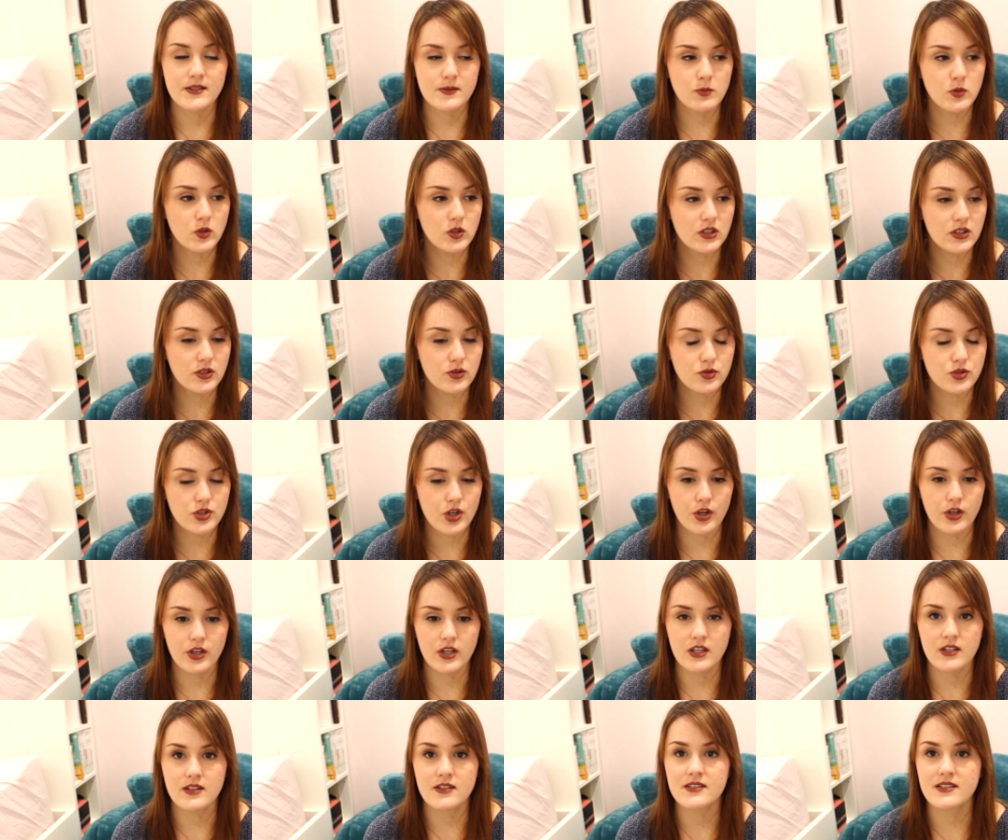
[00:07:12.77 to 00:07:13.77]
little
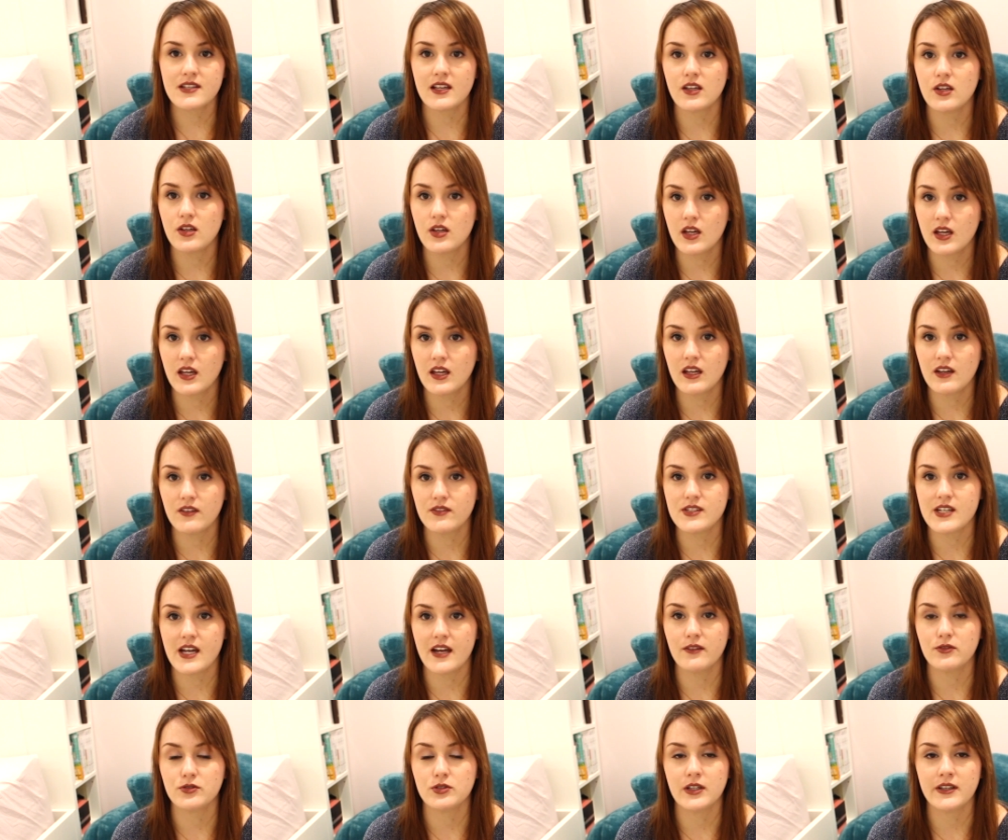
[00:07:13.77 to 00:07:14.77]
tokens that you can give
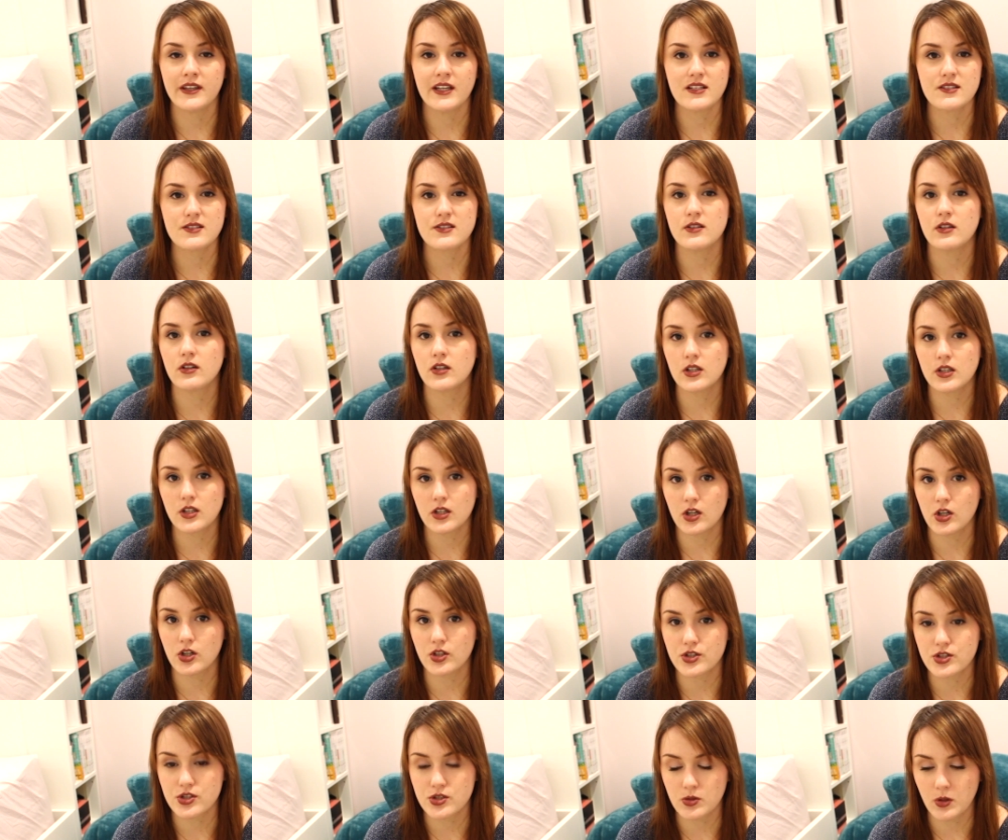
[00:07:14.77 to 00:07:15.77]
to everyone that's not going to
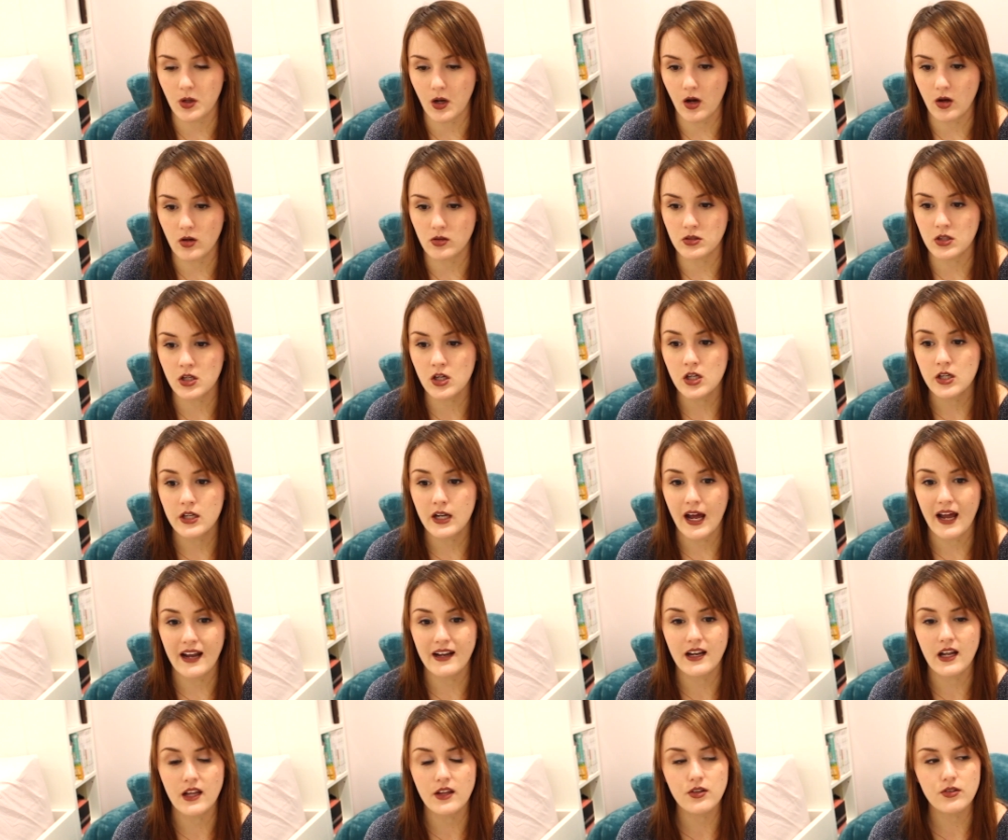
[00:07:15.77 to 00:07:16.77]
cost you a whole lot.
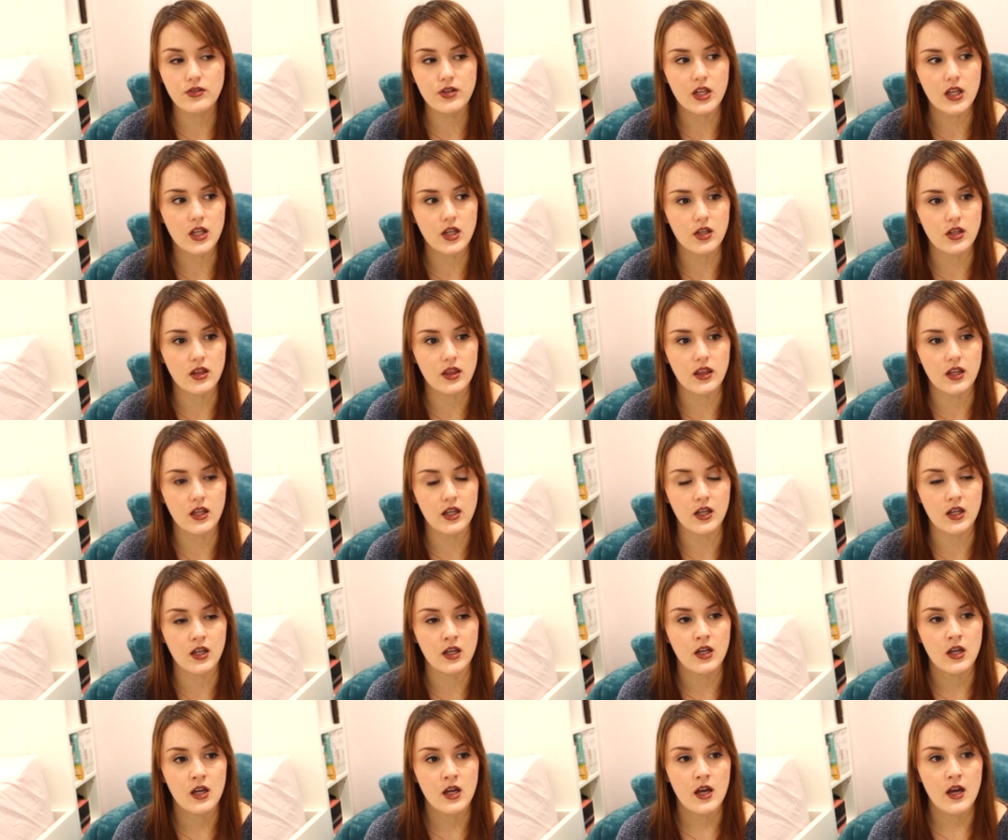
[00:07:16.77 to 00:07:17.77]
Another really good
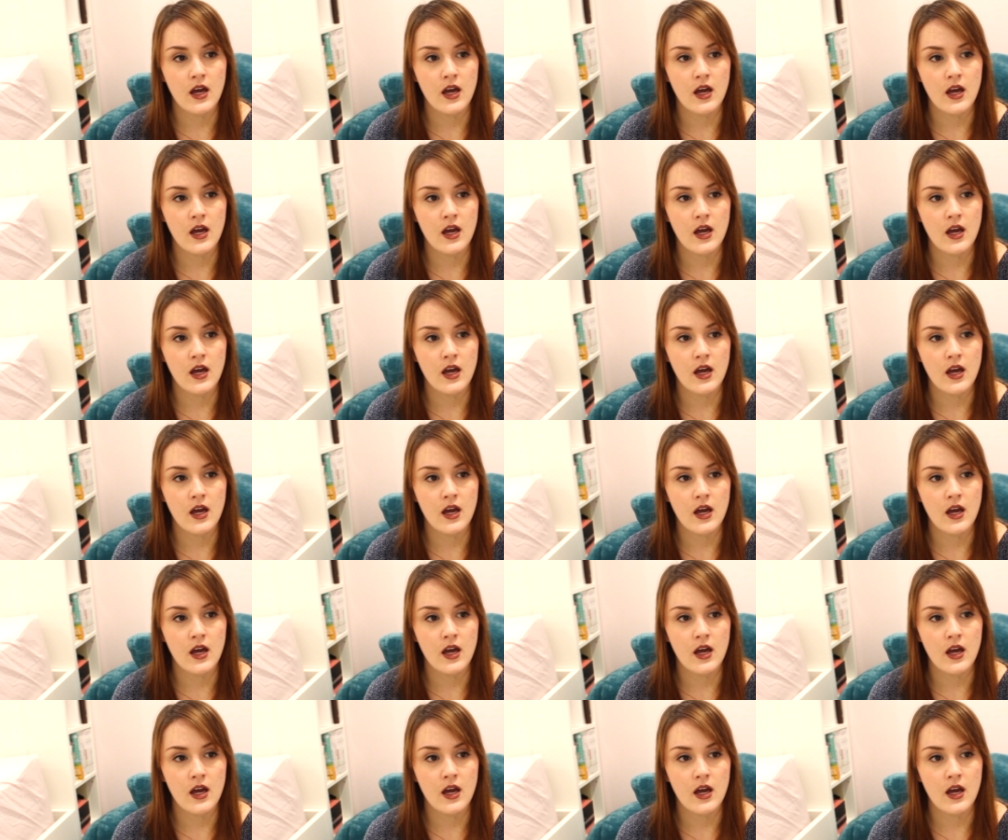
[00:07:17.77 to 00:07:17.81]
thing